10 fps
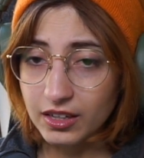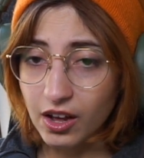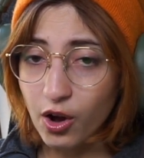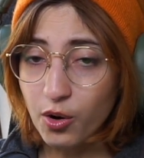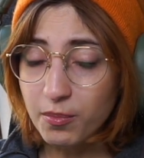
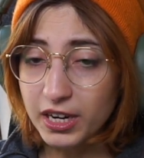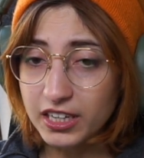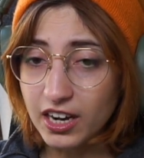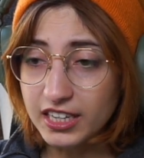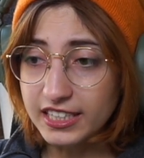Oh my
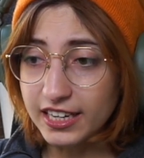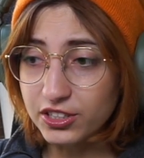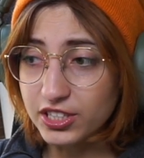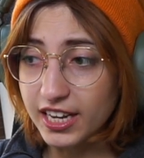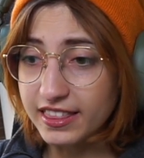god, he had
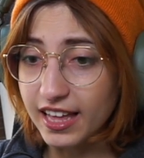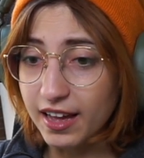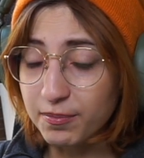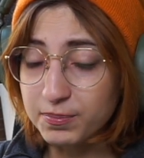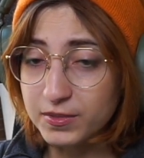to take
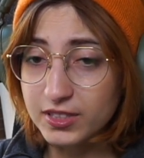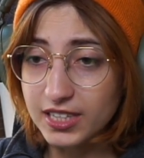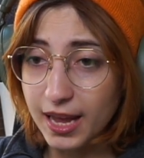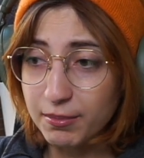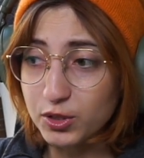that
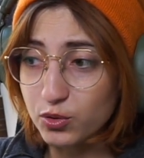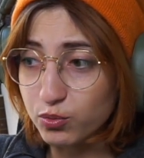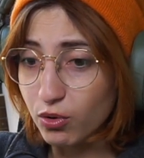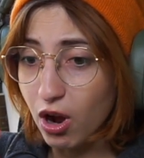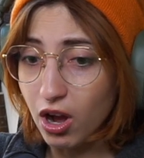damage
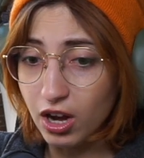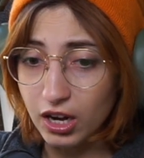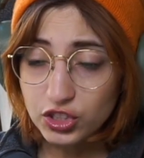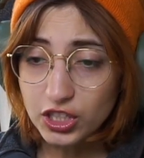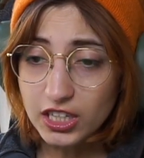
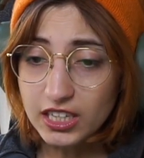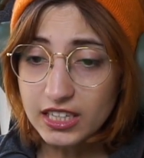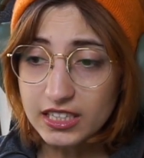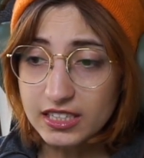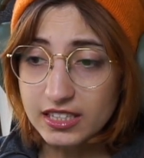raw!
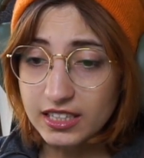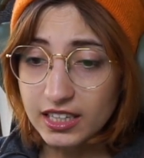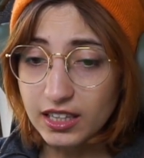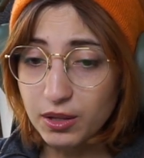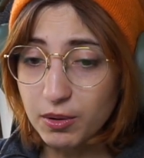Jeez,
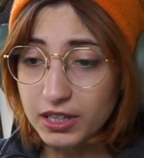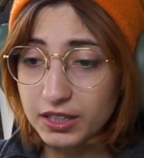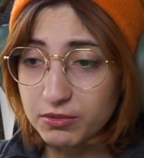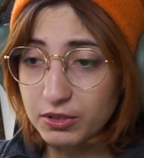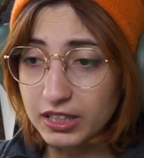Killua
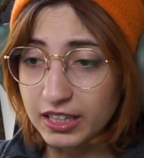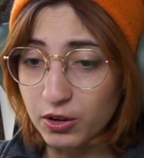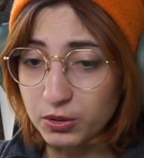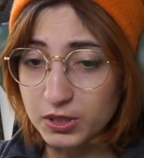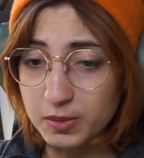can really
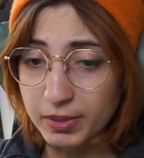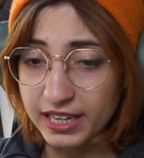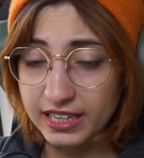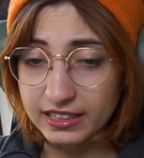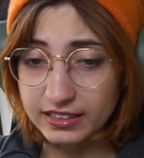hold his
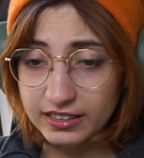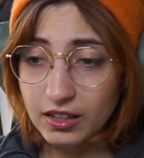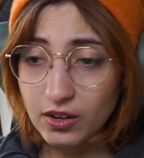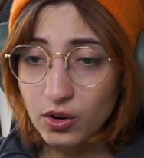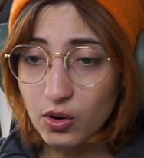pain.
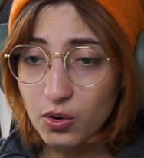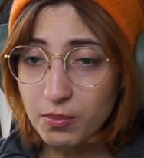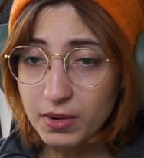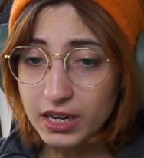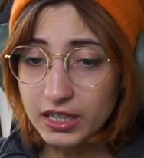
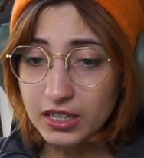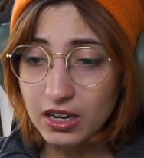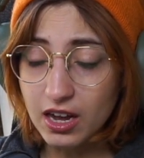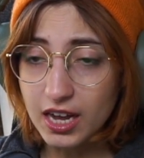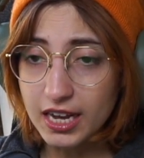Oh my
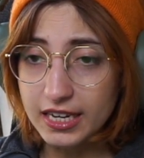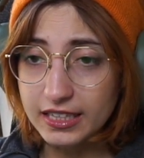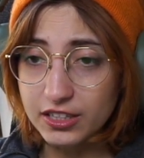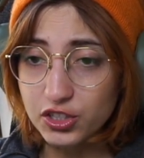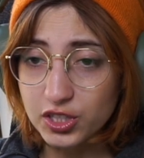
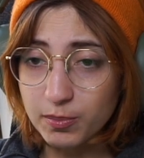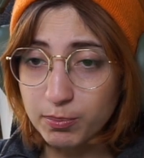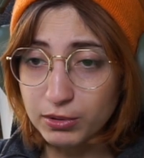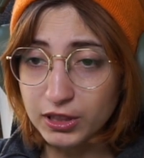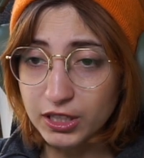god, it just
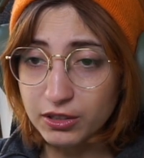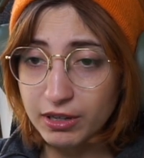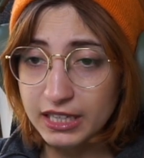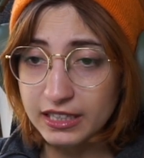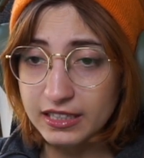
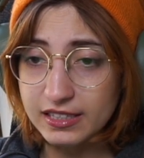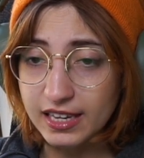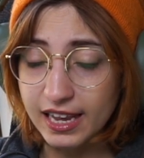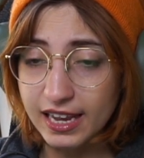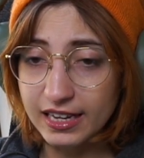obliterated his
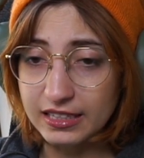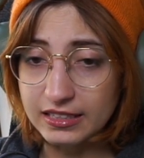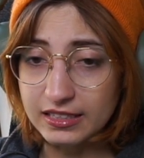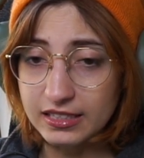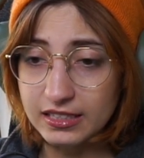
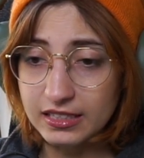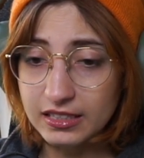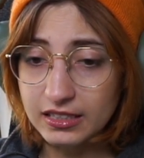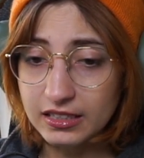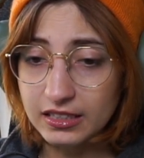hand.
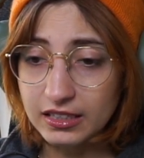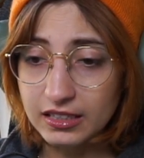Who's gonna